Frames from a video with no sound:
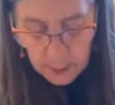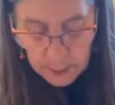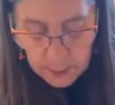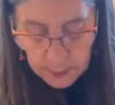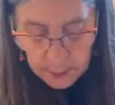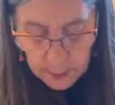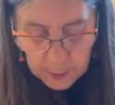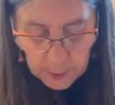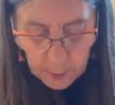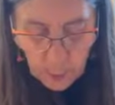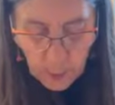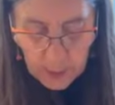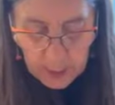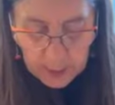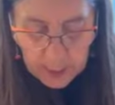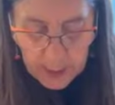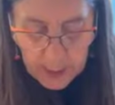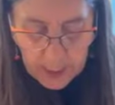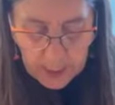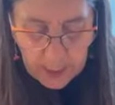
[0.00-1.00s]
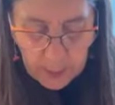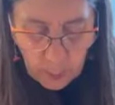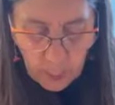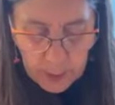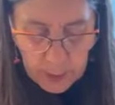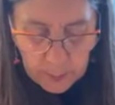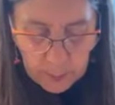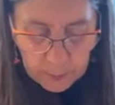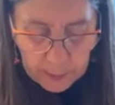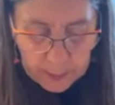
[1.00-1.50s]
And I just want to I
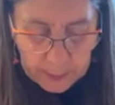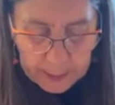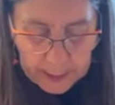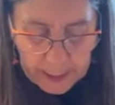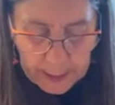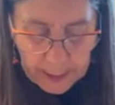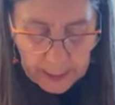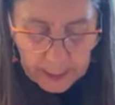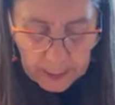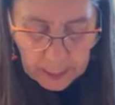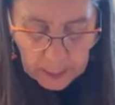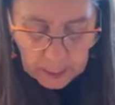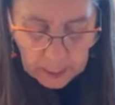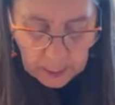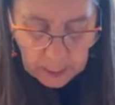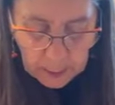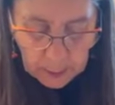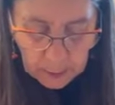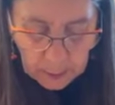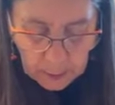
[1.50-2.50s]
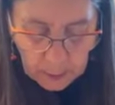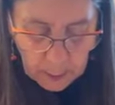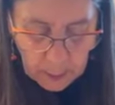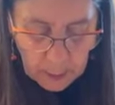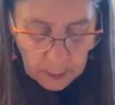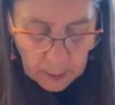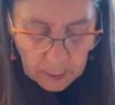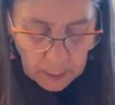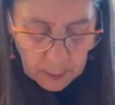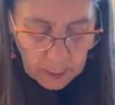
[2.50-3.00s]
want to blend it,
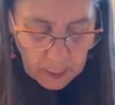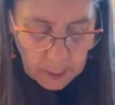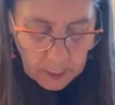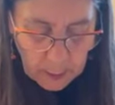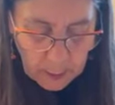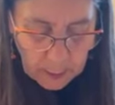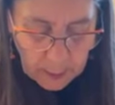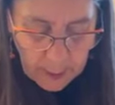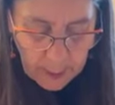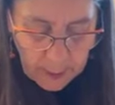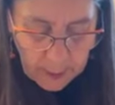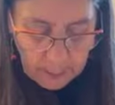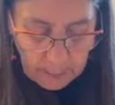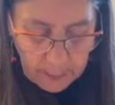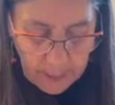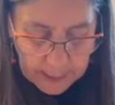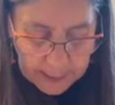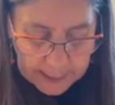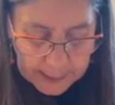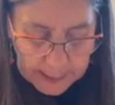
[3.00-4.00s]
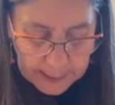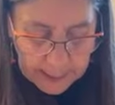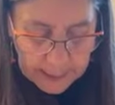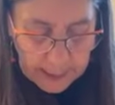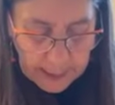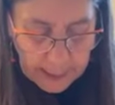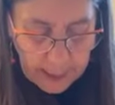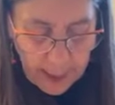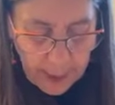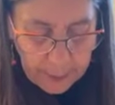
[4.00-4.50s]
kind of mix
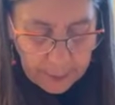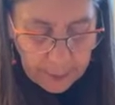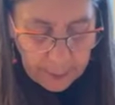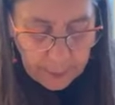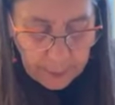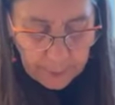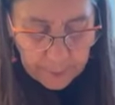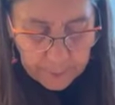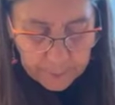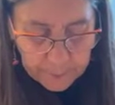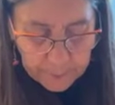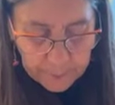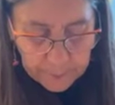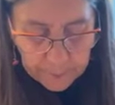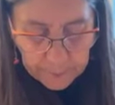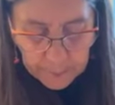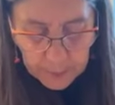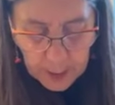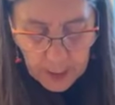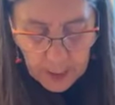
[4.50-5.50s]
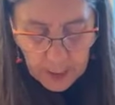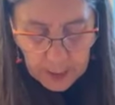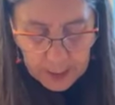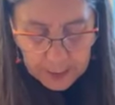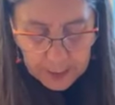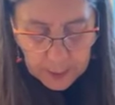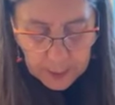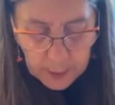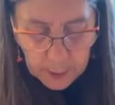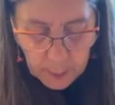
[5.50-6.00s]
it together. I
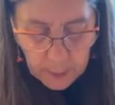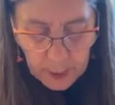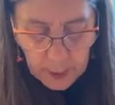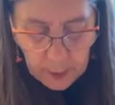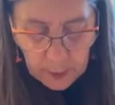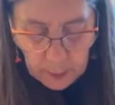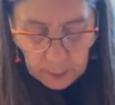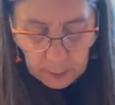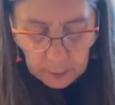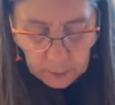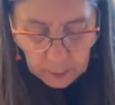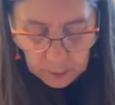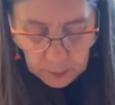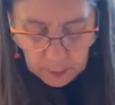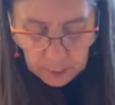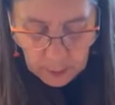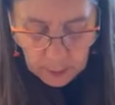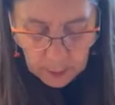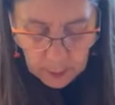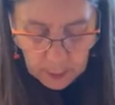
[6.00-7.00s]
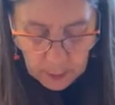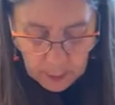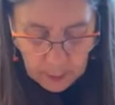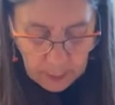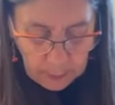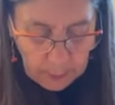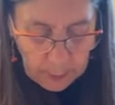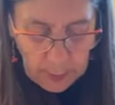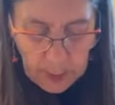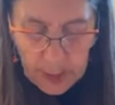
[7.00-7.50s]
like this better.
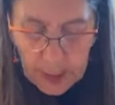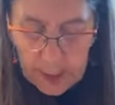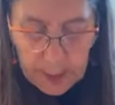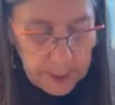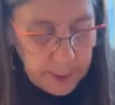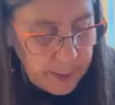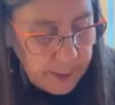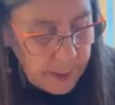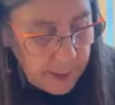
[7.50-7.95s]
I'm glad I